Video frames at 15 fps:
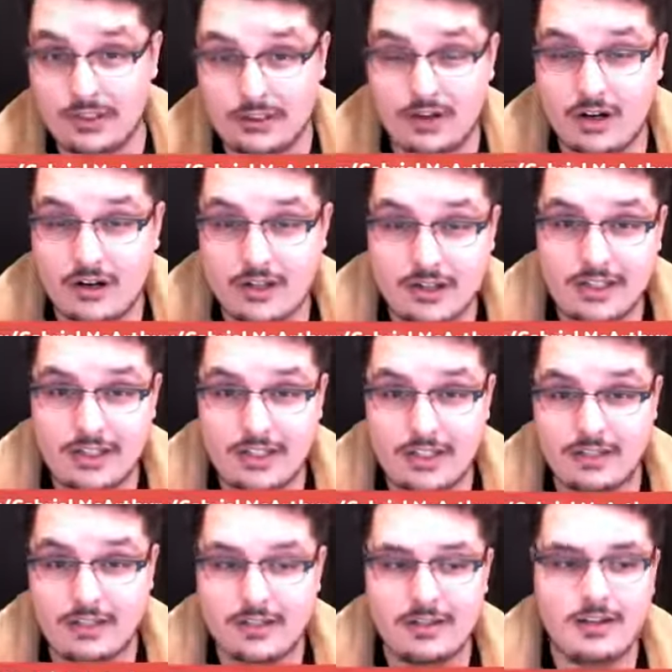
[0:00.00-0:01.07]
to
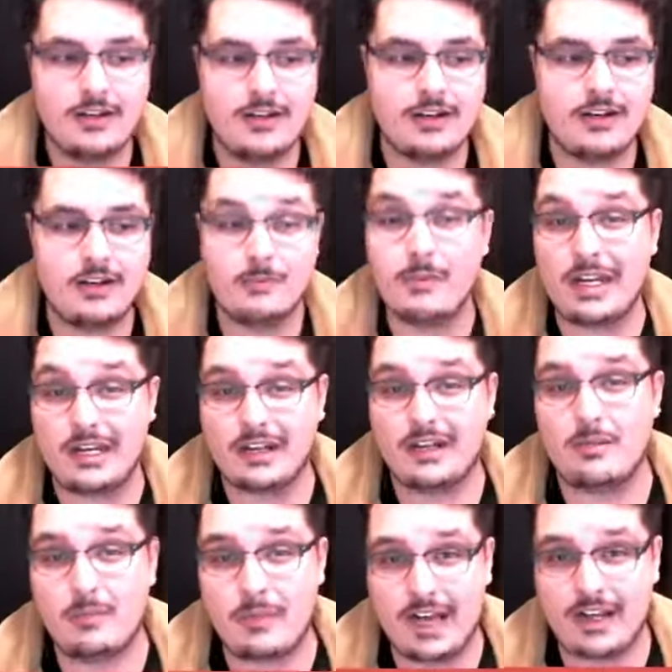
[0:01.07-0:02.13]
Argentina made a
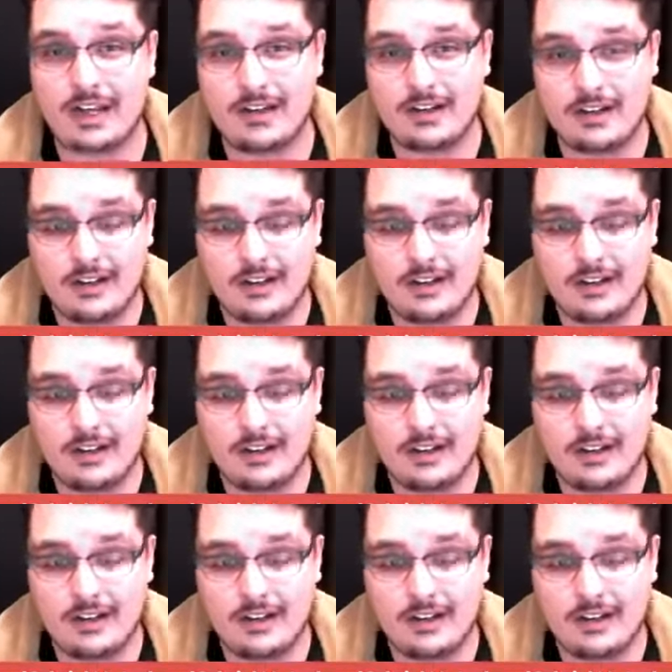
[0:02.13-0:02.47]
comeback,